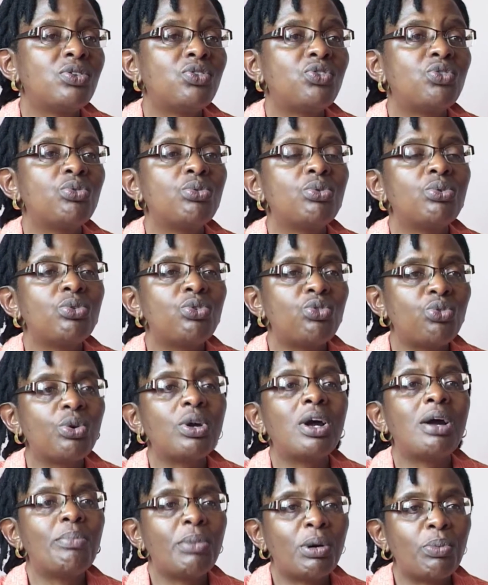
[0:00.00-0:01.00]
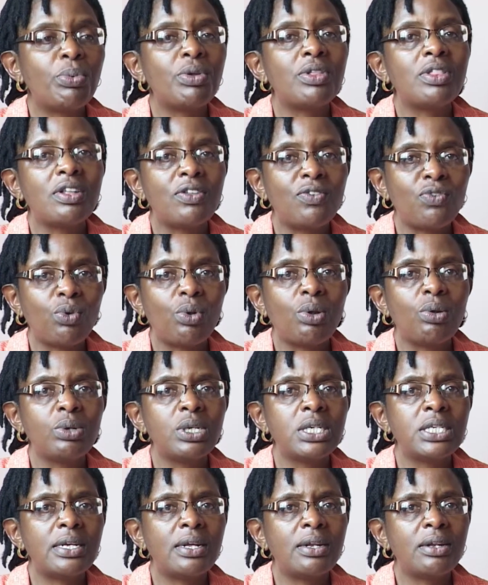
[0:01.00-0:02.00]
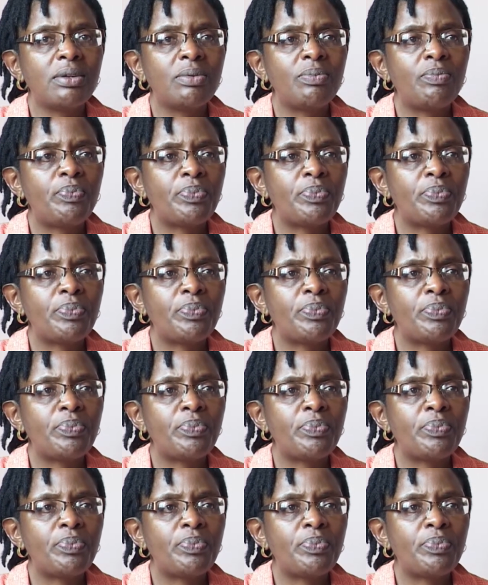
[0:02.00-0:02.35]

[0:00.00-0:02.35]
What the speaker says: to come up with a solution.